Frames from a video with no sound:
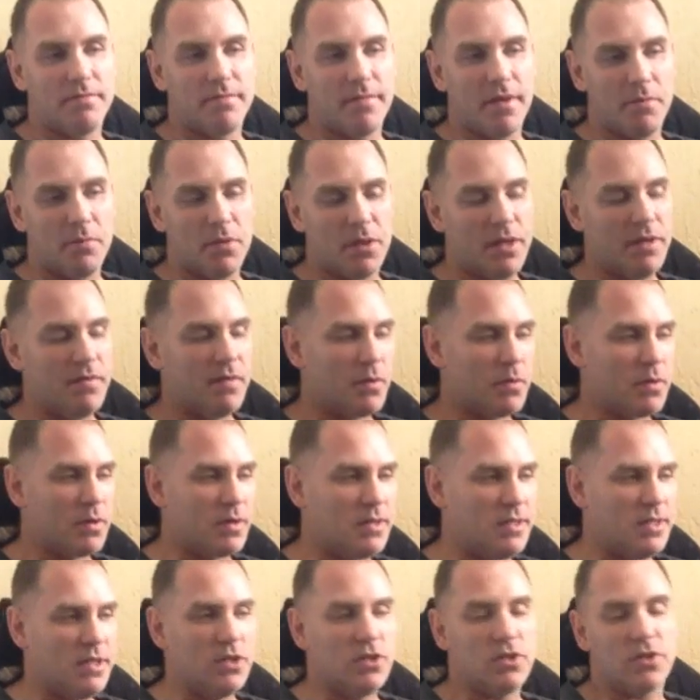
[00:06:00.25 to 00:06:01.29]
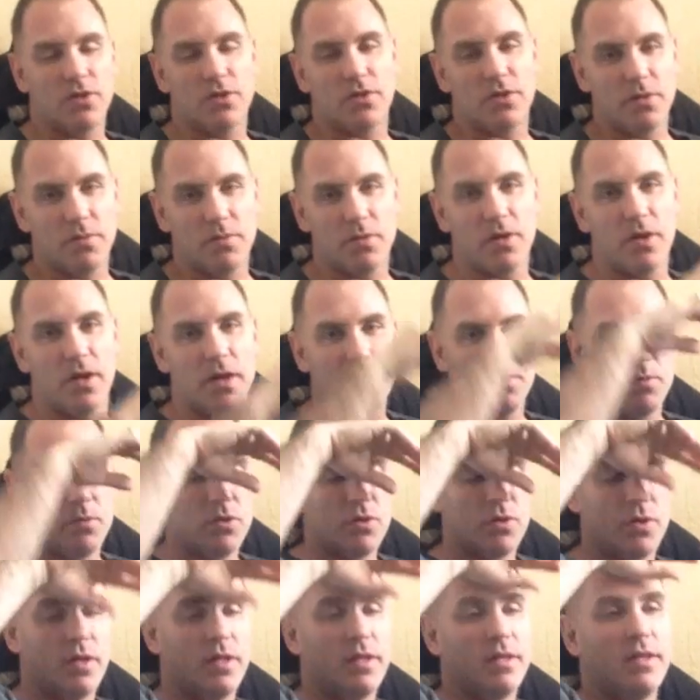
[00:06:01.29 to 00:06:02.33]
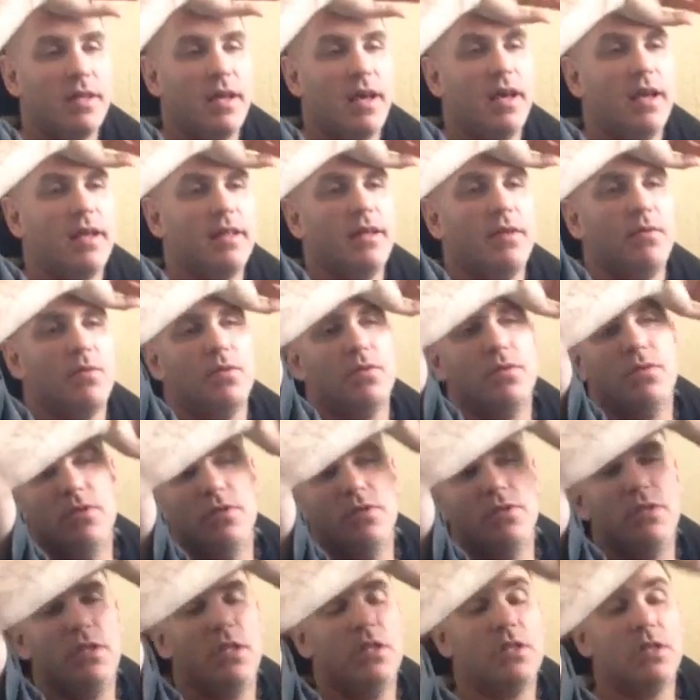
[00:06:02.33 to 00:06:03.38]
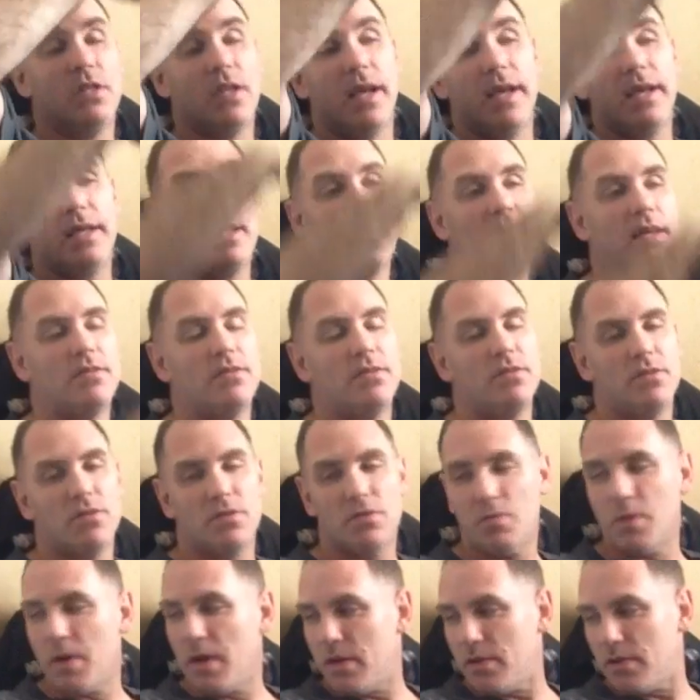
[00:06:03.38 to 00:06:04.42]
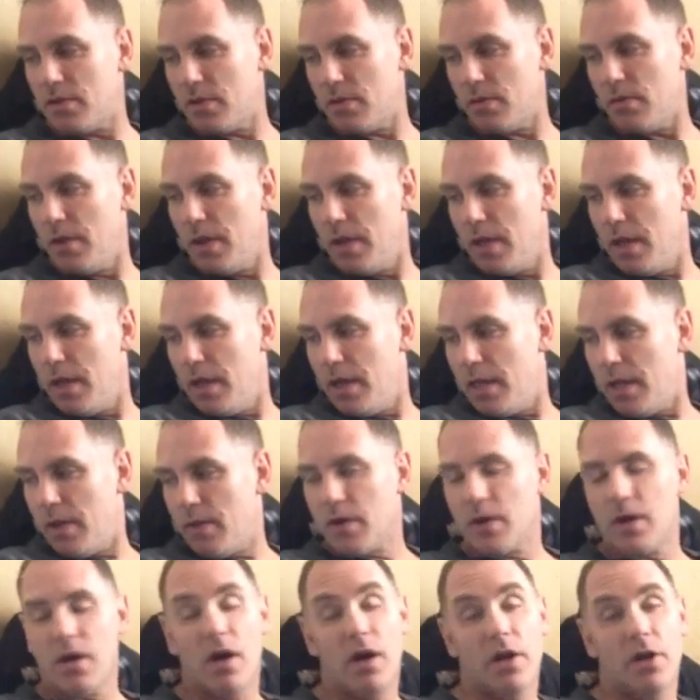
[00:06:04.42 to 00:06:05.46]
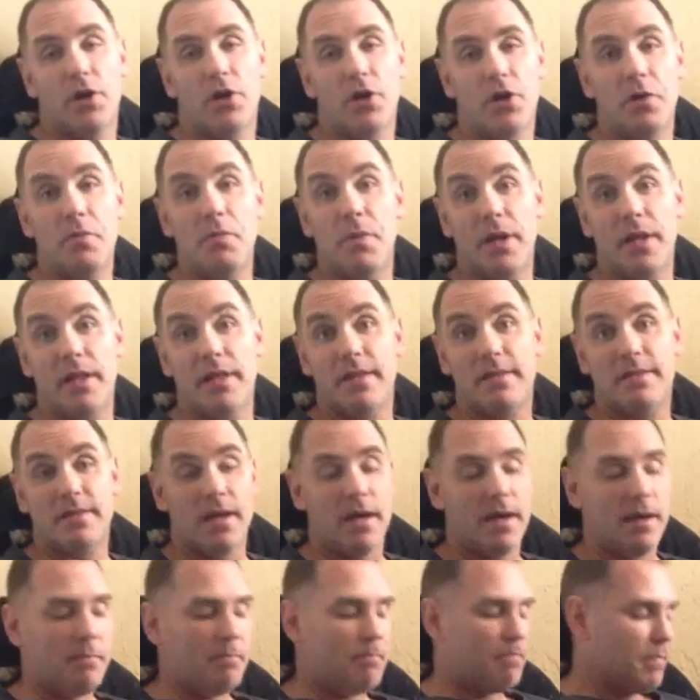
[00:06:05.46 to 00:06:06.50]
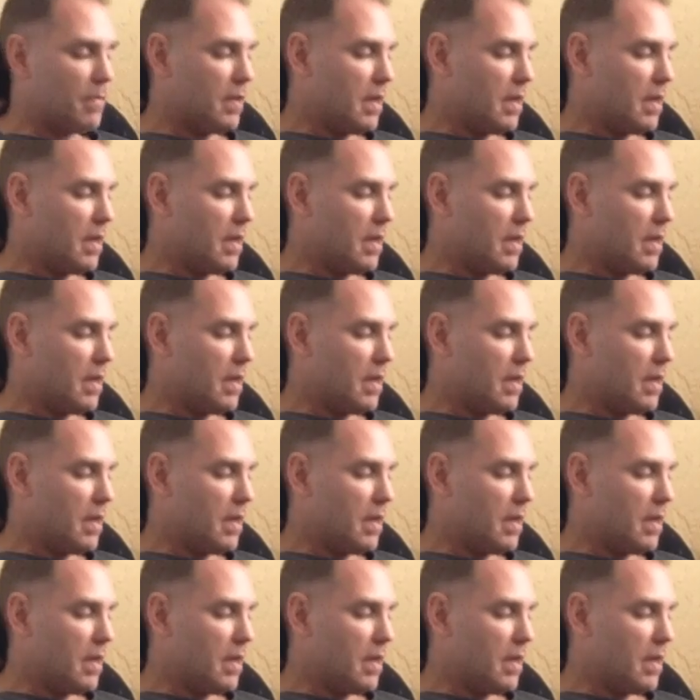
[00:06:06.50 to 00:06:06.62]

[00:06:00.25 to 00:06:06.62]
I believe they were a teacher, so they were gone the majority of the day, and they were teaching night classes as well, so they were gone a good bit of the time.